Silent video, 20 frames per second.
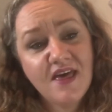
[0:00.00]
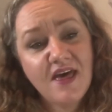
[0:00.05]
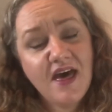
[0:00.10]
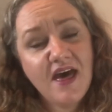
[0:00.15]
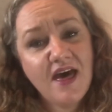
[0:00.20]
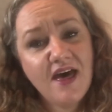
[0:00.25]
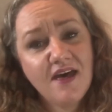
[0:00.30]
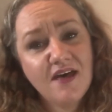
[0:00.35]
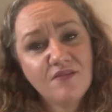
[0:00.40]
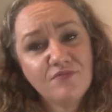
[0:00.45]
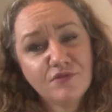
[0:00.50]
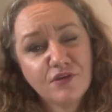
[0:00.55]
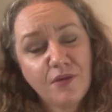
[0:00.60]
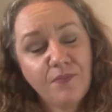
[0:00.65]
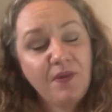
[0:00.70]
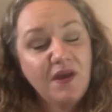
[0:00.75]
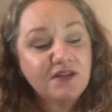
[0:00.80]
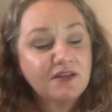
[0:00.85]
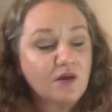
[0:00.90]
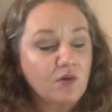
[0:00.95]
So I
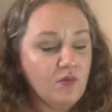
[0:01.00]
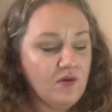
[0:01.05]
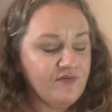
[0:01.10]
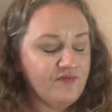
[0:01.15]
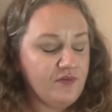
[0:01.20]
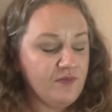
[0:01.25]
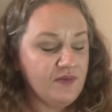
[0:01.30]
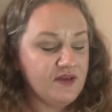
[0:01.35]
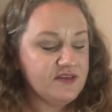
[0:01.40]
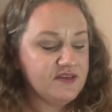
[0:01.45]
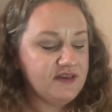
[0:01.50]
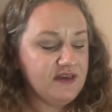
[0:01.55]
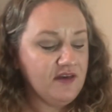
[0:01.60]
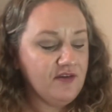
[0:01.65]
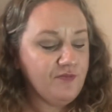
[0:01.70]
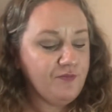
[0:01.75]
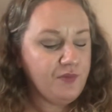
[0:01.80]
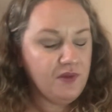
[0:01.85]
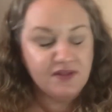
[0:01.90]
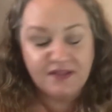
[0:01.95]
picked up one for
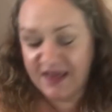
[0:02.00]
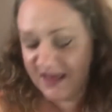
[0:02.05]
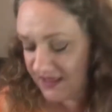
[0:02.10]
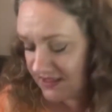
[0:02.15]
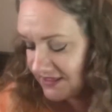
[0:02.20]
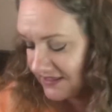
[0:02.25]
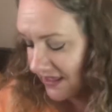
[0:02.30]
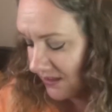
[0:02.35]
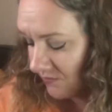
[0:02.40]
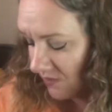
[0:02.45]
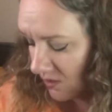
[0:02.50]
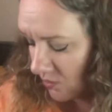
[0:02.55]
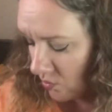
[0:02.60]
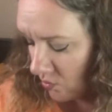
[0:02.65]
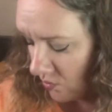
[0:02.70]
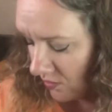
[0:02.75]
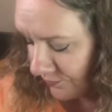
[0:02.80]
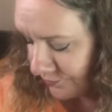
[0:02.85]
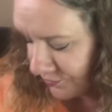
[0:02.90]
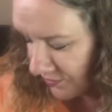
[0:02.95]
myself, but next time I go,
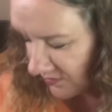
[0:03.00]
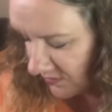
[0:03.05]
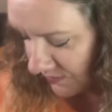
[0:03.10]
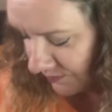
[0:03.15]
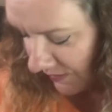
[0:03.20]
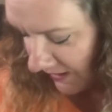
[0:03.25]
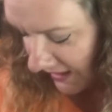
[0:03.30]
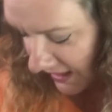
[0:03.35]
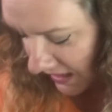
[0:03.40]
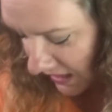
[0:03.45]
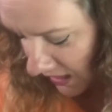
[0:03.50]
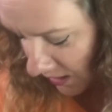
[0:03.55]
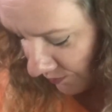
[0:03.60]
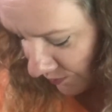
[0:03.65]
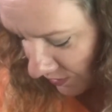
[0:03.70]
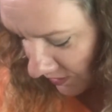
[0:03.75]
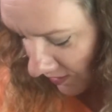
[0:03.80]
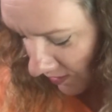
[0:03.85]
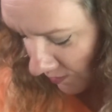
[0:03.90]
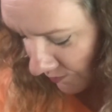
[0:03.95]
I'll probably pick a
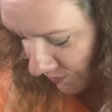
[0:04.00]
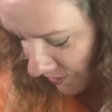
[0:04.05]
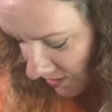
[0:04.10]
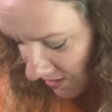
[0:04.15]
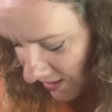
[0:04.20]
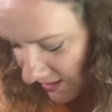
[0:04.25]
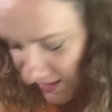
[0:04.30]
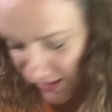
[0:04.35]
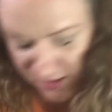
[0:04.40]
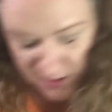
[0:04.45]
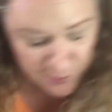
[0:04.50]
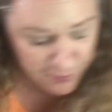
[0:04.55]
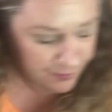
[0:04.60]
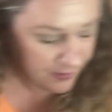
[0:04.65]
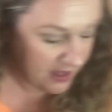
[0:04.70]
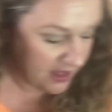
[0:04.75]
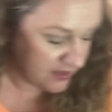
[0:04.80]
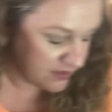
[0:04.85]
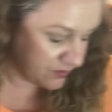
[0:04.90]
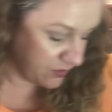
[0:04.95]
couple up and
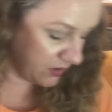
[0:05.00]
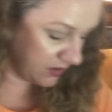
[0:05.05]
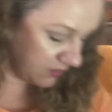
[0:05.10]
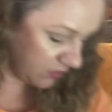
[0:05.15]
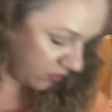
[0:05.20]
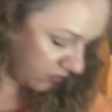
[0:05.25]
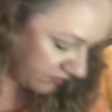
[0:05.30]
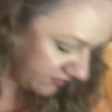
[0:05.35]
pass one on